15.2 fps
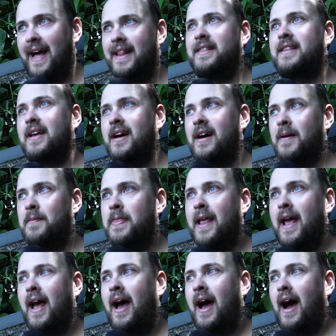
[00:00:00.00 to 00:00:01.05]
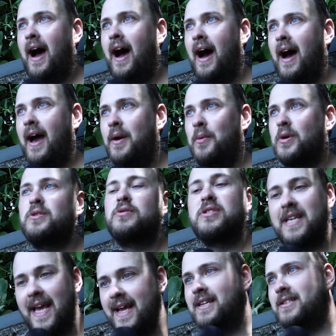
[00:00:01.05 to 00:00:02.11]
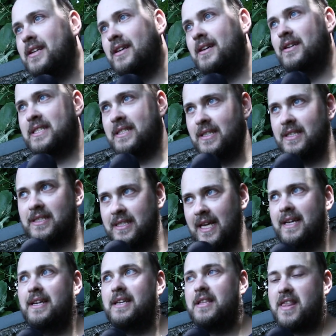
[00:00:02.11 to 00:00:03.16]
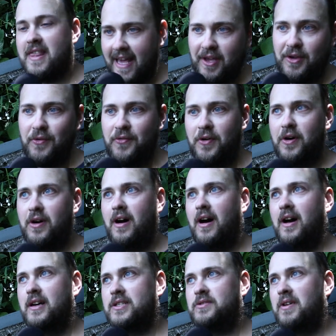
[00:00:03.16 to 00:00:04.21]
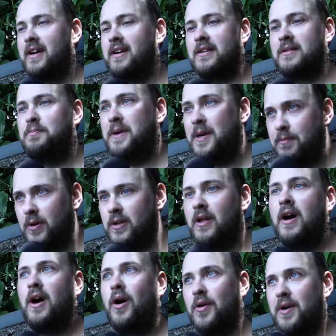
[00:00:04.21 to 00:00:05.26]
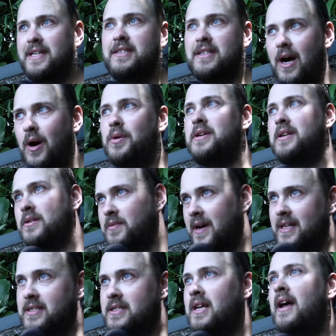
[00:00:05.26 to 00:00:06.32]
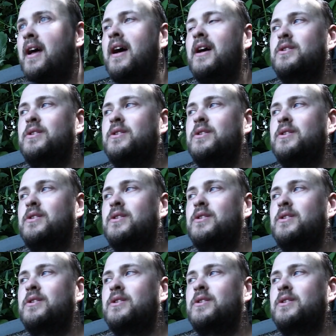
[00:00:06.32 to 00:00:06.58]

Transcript: And I want to say thank you for Sri Lankan people already now in advance